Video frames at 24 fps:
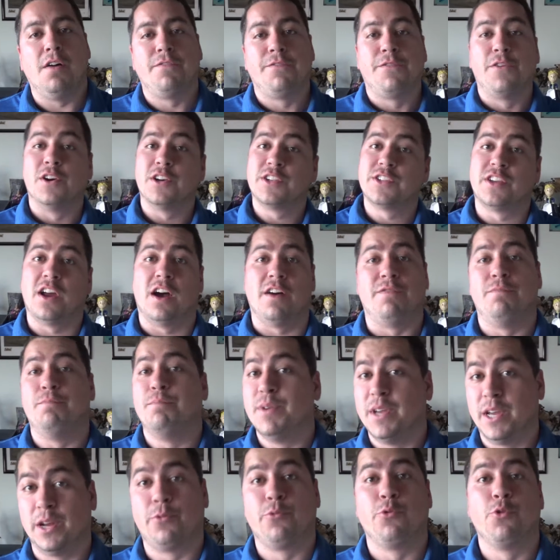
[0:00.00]
First off,
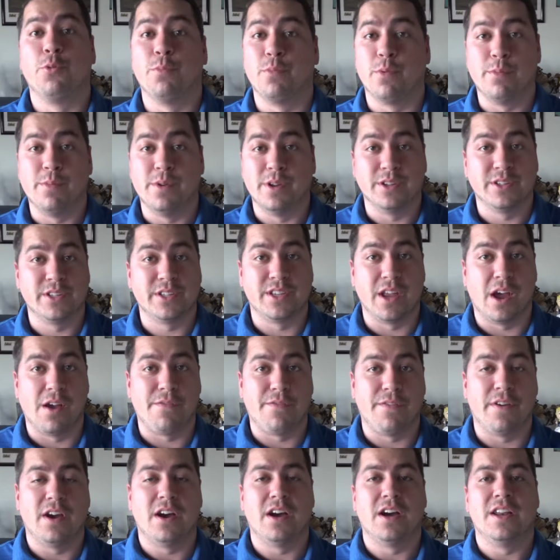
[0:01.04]
big rumor mill
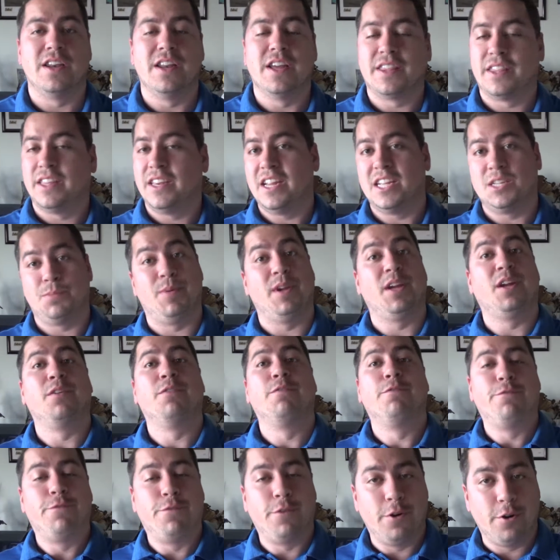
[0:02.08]
stuff. Nothing has been
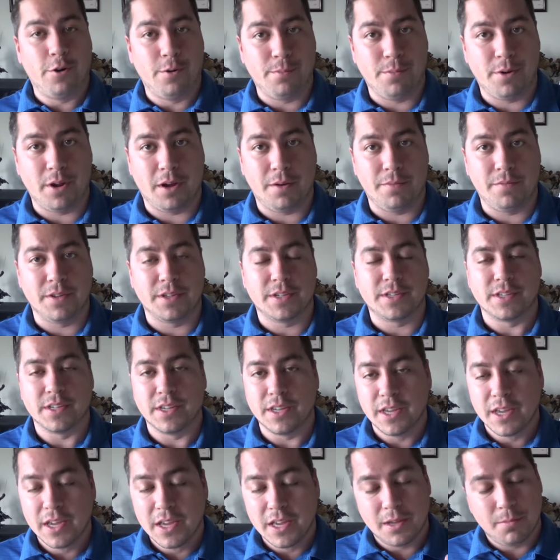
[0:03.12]
confirmed, obviously.
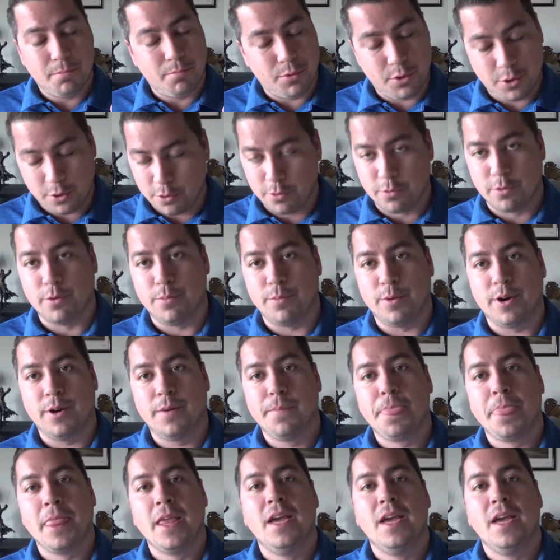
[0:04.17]
Pure rumor.